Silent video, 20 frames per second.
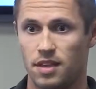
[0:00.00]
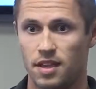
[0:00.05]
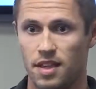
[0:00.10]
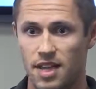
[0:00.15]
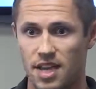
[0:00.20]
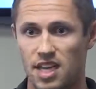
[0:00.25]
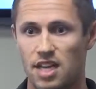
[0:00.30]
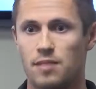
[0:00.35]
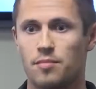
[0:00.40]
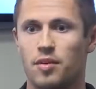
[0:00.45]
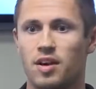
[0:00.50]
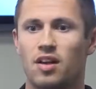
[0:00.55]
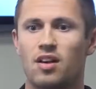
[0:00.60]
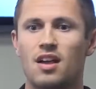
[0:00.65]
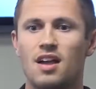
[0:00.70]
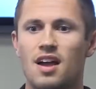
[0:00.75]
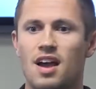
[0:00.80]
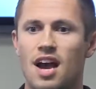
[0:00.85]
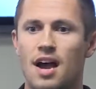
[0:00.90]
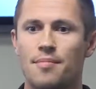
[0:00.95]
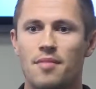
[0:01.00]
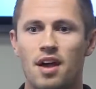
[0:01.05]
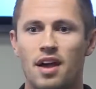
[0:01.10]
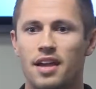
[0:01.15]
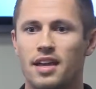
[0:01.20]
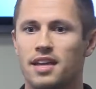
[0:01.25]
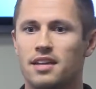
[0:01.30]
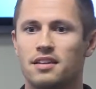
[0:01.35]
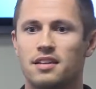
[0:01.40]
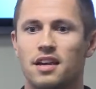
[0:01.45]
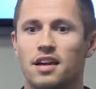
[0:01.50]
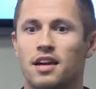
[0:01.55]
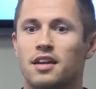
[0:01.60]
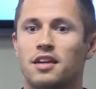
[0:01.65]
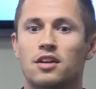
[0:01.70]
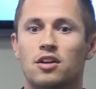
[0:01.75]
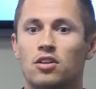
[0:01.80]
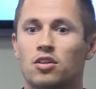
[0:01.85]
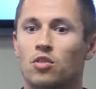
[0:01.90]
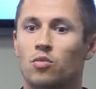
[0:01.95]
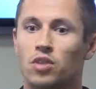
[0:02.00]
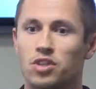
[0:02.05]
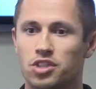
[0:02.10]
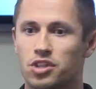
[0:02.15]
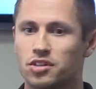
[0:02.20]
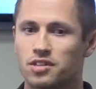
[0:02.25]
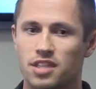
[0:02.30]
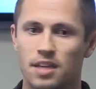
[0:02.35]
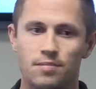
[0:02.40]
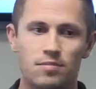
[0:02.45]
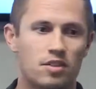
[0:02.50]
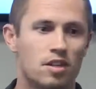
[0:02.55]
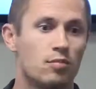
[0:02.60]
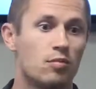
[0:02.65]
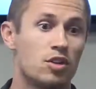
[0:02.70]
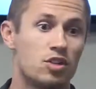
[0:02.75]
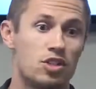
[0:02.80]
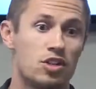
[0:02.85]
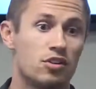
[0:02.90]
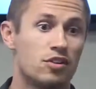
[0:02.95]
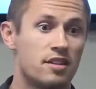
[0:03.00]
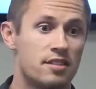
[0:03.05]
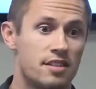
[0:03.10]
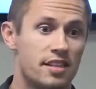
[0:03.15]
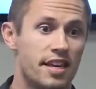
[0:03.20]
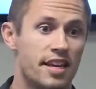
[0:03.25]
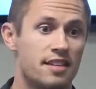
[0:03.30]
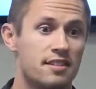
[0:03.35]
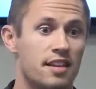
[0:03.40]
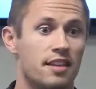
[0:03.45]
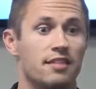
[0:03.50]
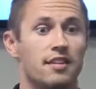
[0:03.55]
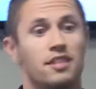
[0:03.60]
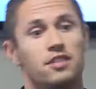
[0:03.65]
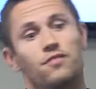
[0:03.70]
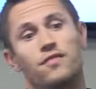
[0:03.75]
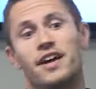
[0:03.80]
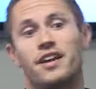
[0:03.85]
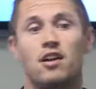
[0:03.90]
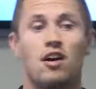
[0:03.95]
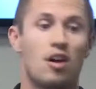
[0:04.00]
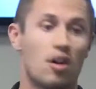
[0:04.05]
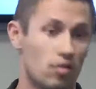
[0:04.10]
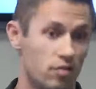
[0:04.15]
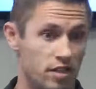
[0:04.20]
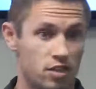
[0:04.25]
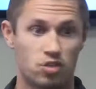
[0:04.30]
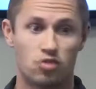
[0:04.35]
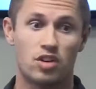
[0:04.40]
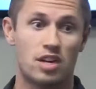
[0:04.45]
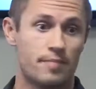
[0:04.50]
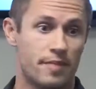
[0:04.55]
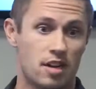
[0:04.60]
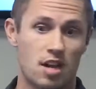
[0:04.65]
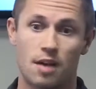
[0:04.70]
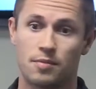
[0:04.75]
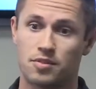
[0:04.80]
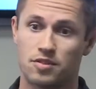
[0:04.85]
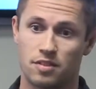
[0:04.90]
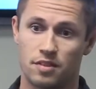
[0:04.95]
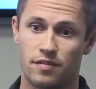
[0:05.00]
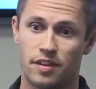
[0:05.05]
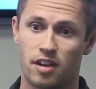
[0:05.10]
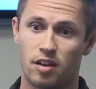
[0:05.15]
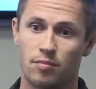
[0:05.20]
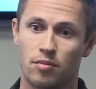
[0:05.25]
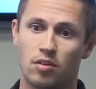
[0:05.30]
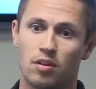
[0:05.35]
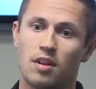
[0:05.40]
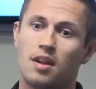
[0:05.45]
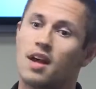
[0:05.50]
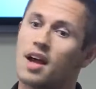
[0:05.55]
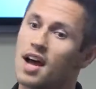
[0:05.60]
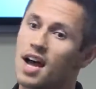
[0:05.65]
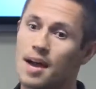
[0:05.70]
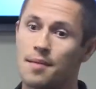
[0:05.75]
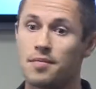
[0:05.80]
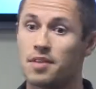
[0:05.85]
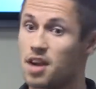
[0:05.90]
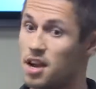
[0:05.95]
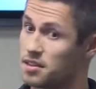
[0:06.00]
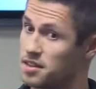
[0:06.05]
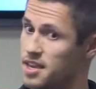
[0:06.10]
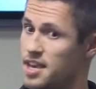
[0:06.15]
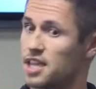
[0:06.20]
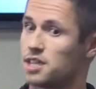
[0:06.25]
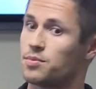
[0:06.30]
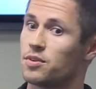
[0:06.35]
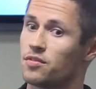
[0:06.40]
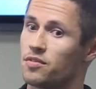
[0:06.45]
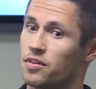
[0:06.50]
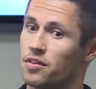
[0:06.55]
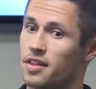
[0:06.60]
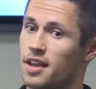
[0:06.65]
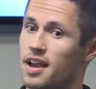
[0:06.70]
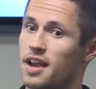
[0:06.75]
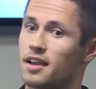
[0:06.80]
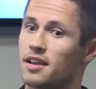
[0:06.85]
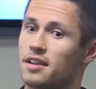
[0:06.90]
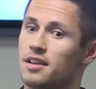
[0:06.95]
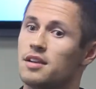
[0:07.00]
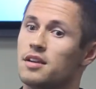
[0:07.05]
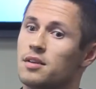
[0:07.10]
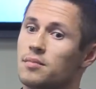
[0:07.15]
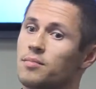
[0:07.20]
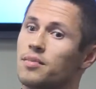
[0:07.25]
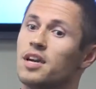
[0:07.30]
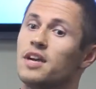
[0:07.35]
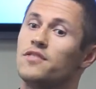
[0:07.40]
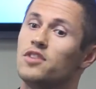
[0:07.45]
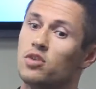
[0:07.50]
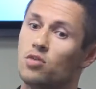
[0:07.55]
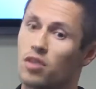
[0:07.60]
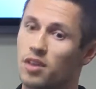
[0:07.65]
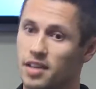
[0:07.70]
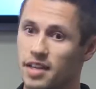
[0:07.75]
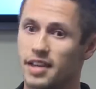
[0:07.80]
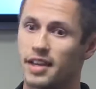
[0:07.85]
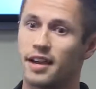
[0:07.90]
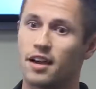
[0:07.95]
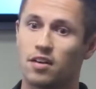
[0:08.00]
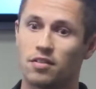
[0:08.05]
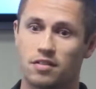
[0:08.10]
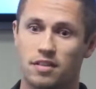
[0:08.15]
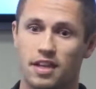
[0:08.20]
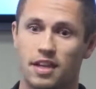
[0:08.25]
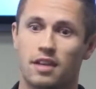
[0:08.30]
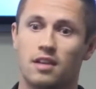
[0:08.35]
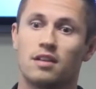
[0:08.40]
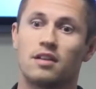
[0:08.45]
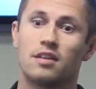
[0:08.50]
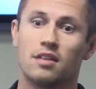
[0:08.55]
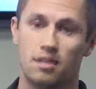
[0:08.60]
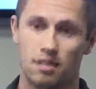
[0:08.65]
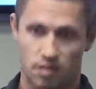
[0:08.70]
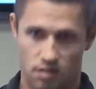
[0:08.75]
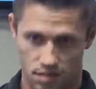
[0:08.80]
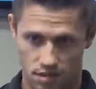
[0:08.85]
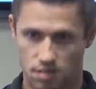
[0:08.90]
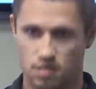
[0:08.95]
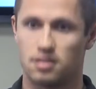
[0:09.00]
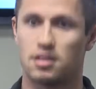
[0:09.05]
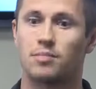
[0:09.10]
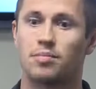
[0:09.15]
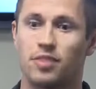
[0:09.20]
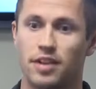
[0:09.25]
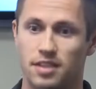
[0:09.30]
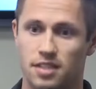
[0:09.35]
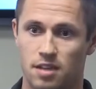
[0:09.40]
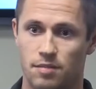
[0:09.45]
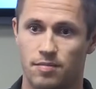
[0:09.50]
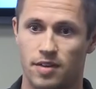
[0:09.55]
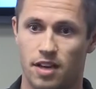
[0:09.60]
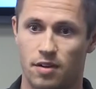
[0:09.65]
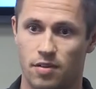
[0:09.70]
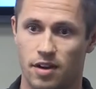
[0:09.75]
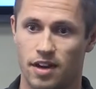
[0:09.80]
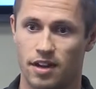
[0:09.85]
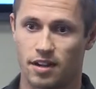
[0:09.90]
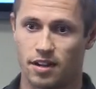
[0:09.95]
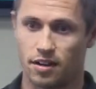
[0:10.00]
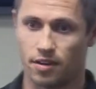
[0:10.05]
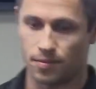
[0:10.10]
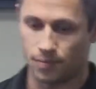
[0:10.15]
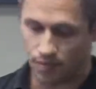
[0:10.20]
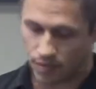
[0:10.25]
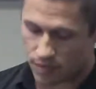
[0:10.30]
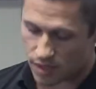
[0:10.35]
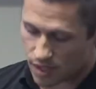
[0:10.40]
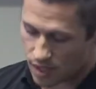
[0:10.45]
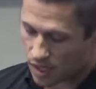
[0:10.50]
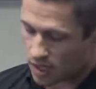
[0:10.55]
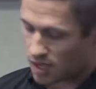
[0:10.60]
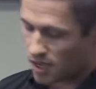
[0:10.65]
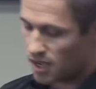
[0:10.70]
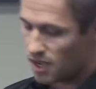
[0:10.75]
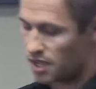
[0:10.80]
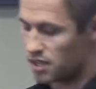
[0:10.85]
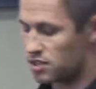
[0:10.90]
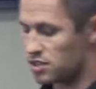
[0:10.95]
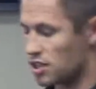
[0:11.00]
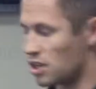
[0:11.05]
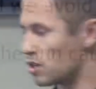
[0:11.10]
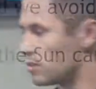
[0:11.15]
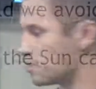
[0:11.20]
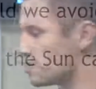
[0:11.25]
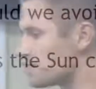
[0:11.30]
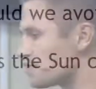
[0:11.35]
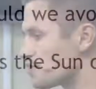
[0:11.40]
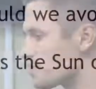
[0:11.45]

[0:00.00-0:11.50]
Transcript: Getting them well. I'm not into, well, what's your symptom, what's your disease, and let's find all these treatment options available. I'm not the expert for that. But if you want to get healthy, this is the place to be right here. And so